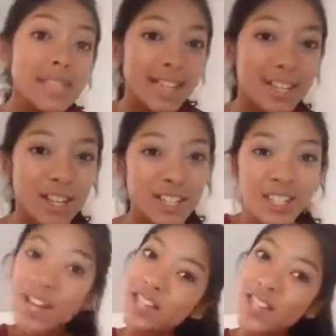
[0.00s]

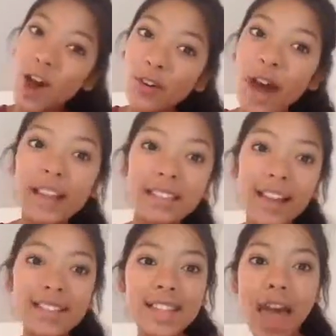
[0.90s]
scissors. So
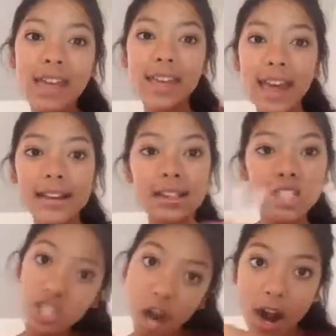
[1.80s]
let's get
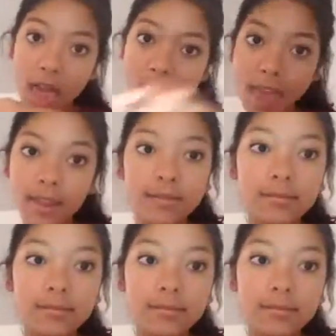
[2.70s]
started.